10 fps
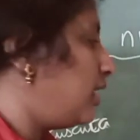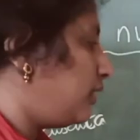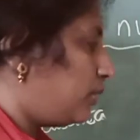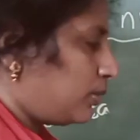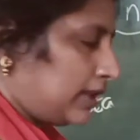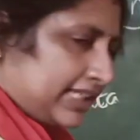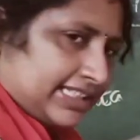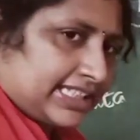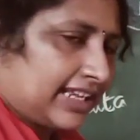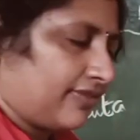to
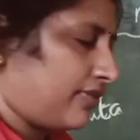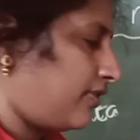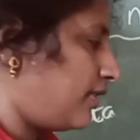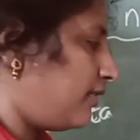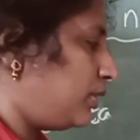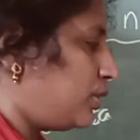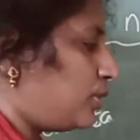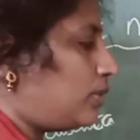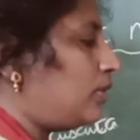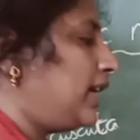itself
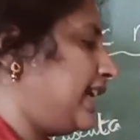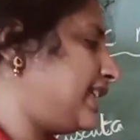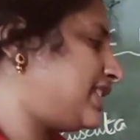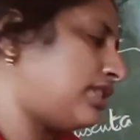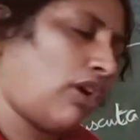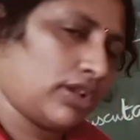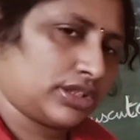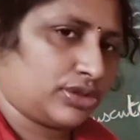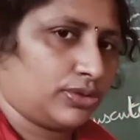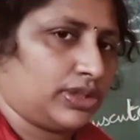through its
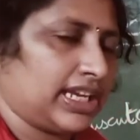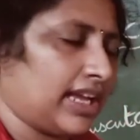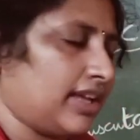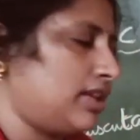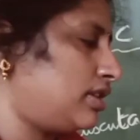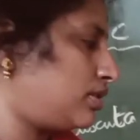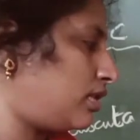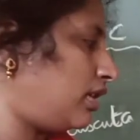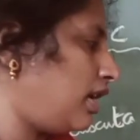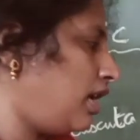hostoria.
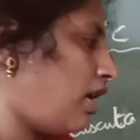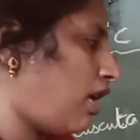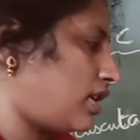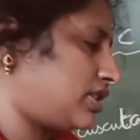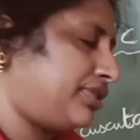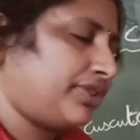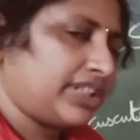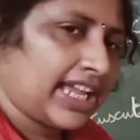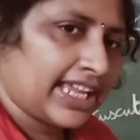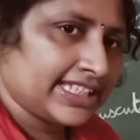So
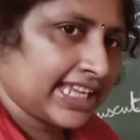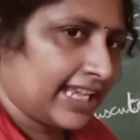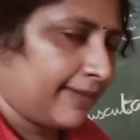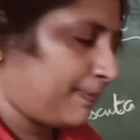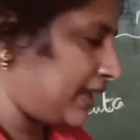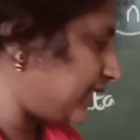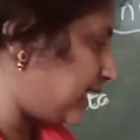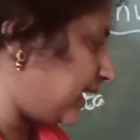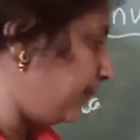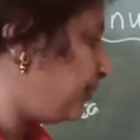hostoria is helping
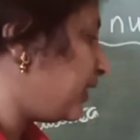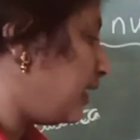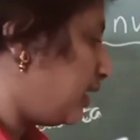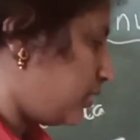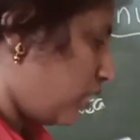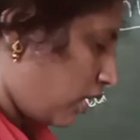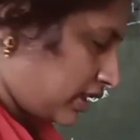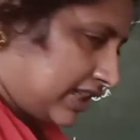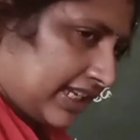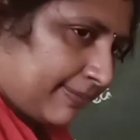the
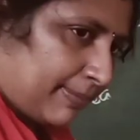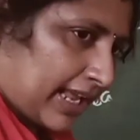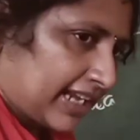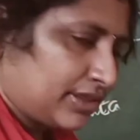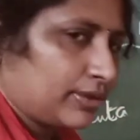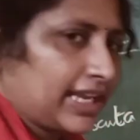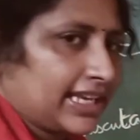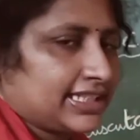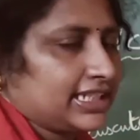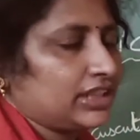toddler plant to
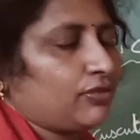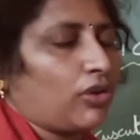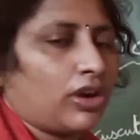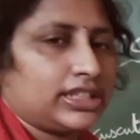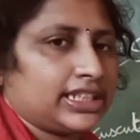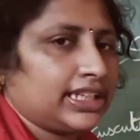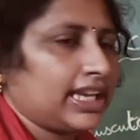get its water